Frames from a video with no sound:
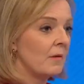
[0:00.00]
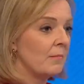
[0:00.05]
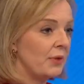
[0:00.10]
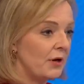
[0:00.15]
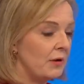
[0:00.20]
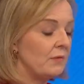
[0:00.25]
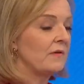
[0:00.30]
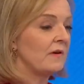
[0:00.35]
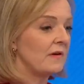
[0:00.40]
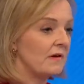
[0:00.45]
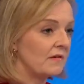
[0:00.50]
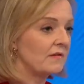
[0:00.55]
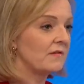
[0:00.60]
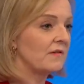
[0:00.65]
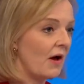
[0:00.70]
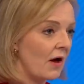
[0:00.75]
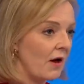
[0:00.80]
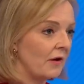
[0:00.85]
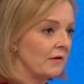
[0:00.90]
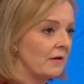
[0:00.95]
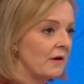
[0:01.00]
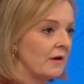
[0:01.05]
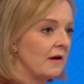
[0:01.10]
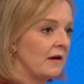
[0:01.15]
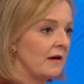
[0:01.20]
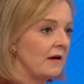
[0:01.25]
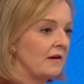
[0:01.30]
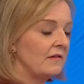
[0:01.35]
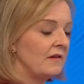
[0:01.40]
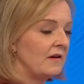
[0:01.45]
Putin has done
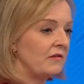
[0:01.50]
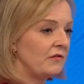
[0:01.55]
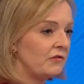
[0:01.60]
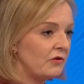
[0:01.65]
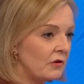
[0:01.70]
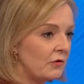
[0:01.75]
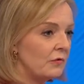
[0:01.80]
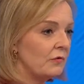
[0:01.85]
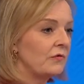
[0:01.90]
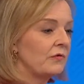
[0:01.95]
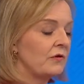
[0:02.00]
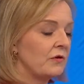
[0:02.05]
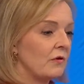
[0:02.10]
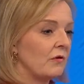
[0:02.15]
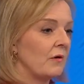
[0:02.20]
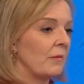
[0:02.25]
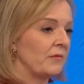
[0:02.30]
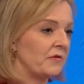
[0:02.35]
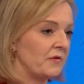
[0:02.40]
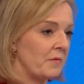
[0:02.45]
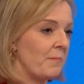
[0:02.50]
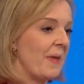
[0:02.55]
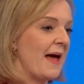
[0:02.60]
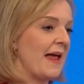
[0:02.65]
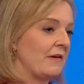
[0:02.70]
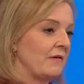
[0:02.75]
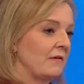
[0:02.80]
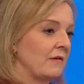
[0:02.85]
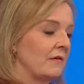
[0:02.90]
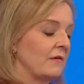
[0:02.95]
is he's used Europe's
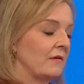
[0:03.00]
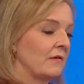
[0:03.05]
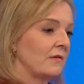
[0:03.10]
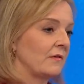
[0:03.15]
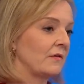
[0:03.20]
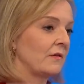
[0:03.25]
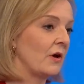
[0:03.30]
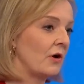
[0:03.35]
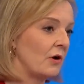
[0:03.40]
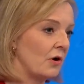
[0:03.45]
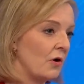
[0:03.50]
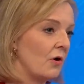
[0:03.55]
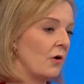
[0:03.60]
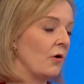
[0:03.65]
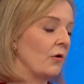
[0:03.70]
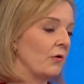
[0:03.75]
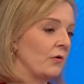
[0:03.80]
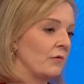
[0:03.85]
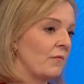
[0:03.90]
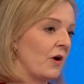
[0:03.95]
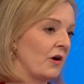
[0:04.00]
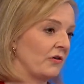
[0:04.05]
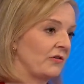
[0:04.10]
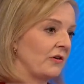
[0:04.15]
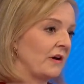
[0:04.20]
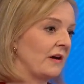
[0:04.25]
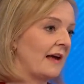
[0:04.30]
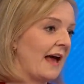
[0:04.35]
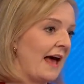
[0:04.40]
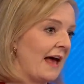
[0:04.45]
dependence on
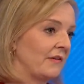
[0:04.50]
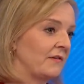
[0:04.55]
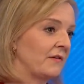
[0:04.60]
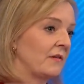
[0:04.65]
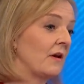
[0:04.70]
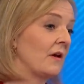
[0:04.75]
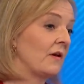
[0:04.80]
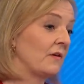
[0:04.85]
Russian gas